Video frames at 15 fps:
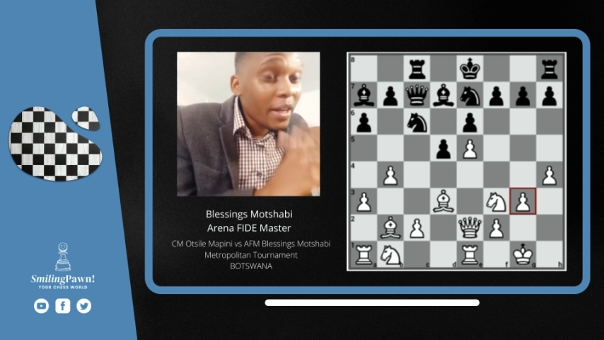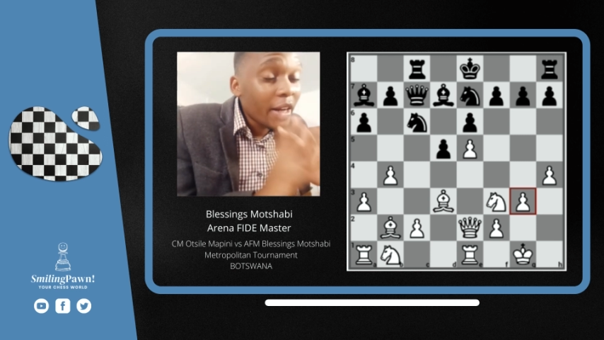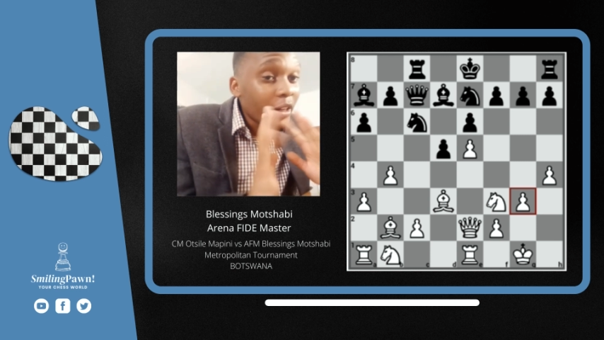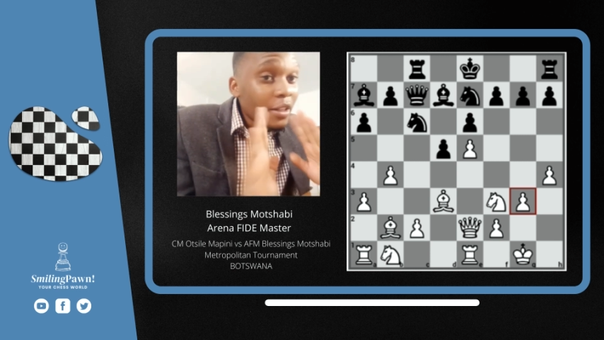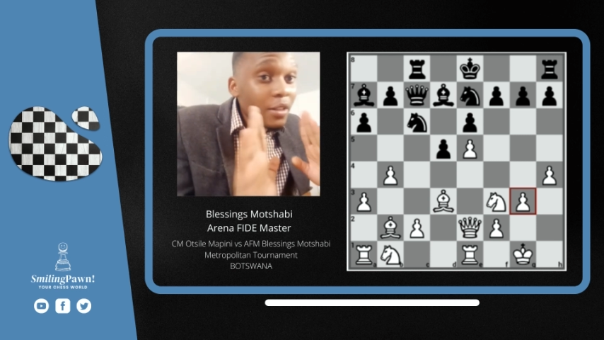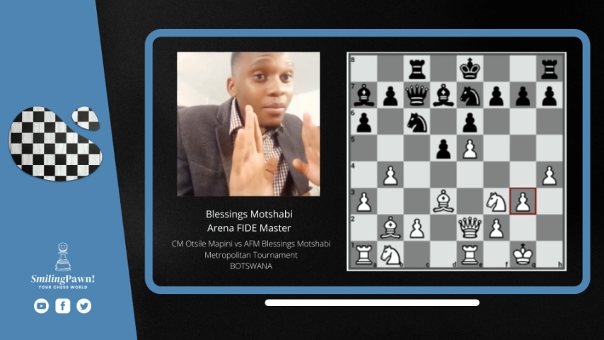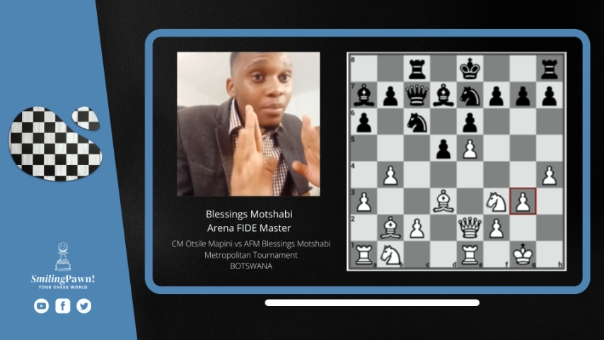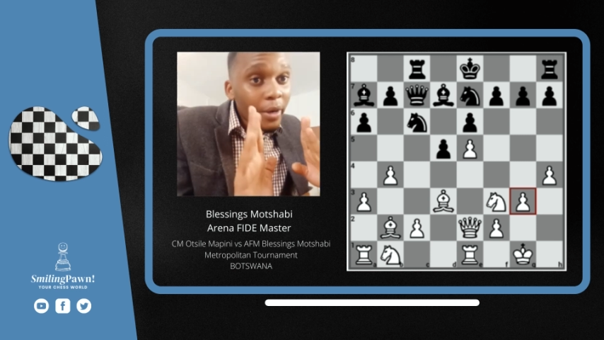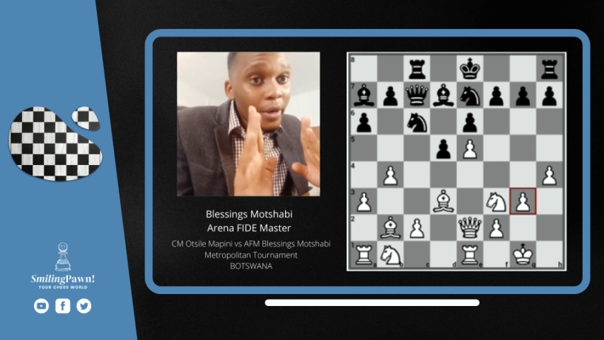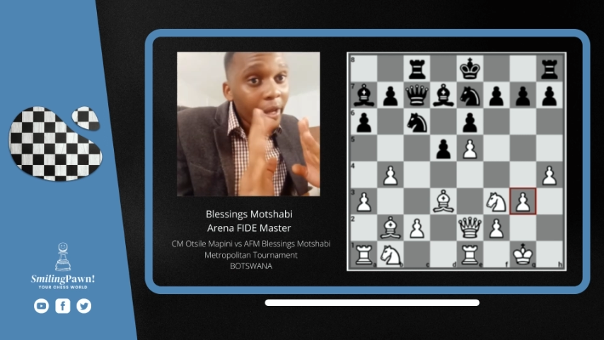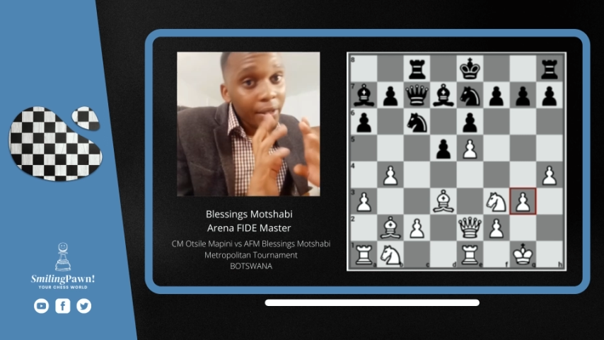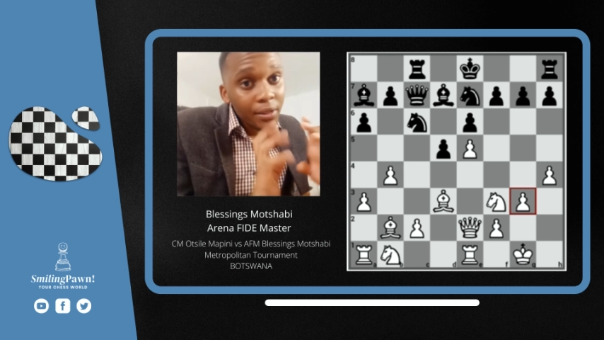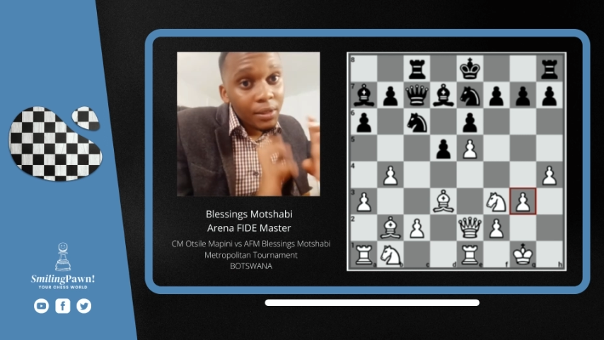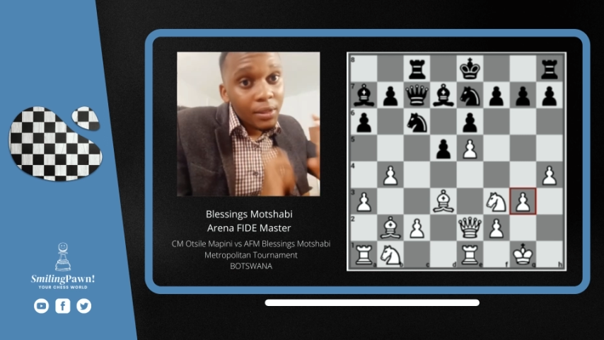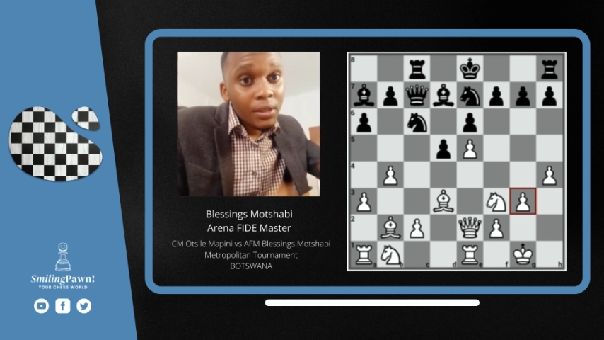but I didn't
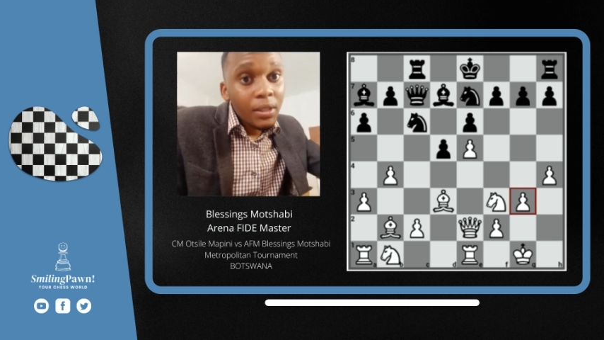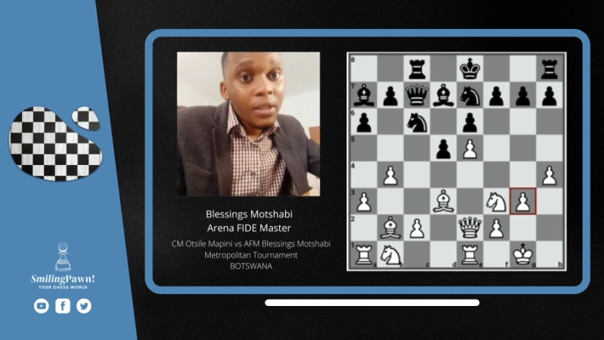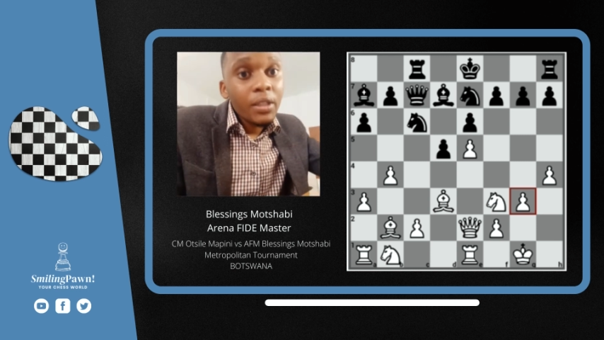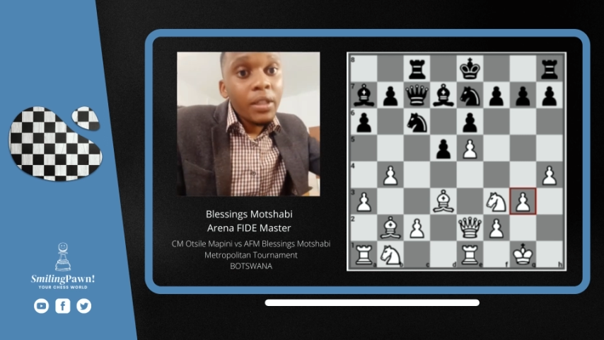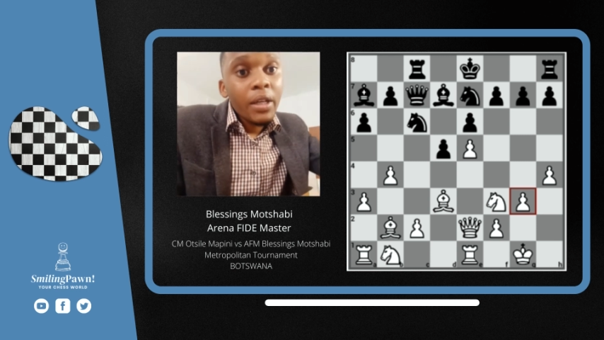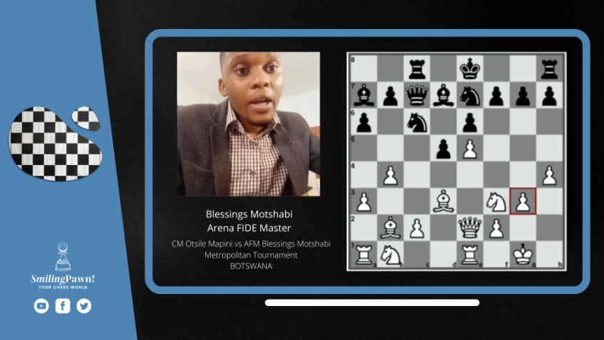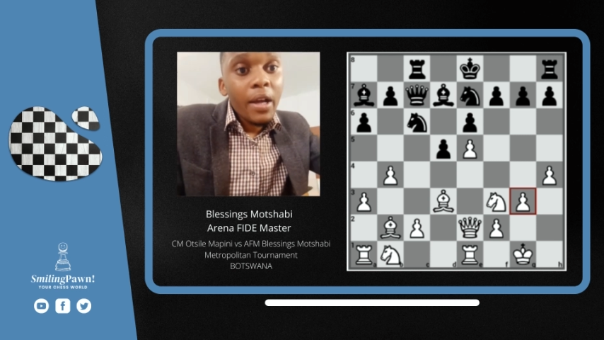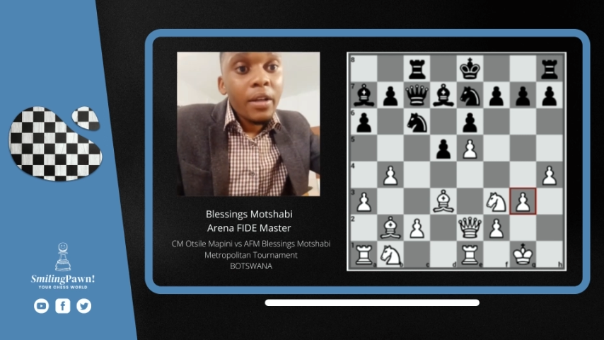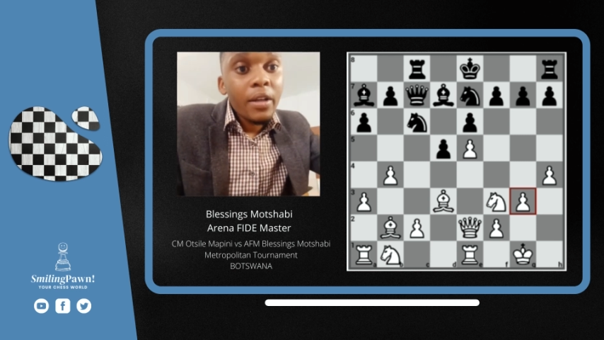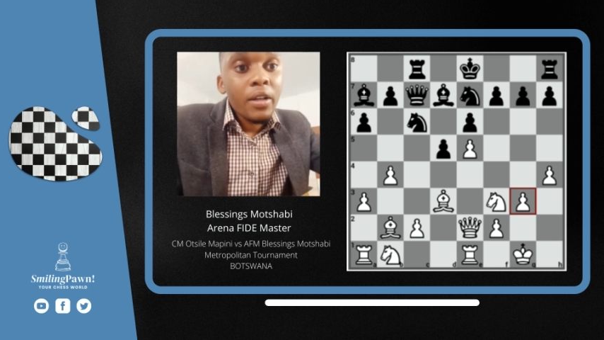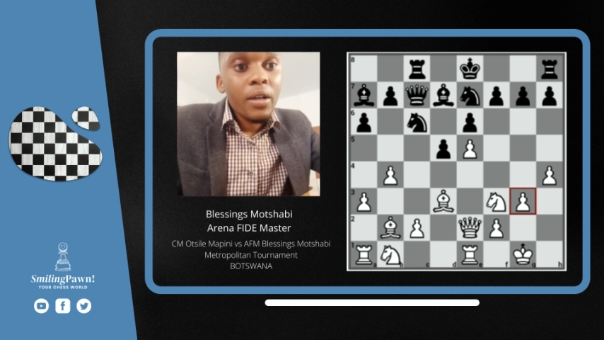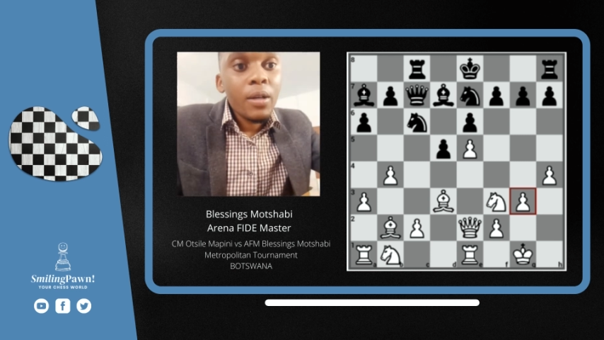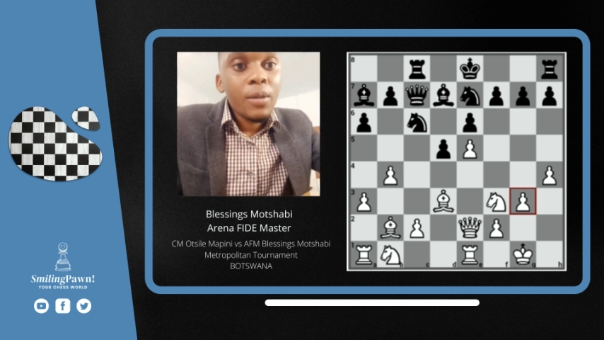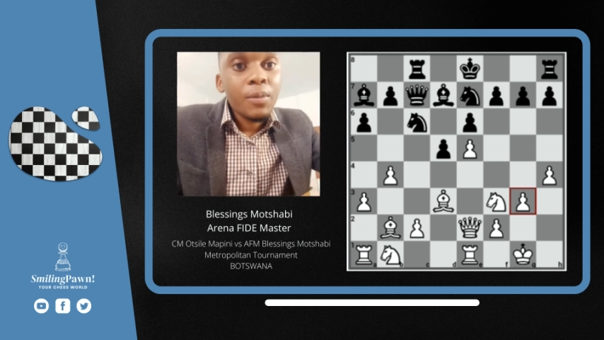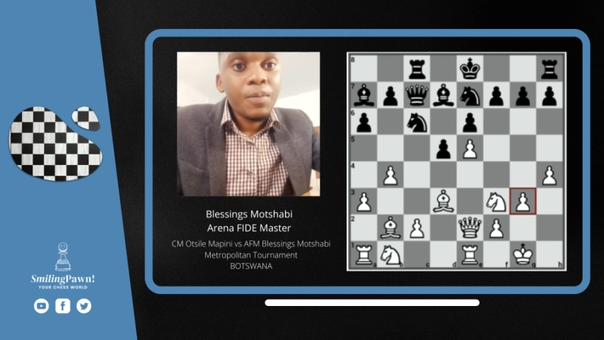play it. And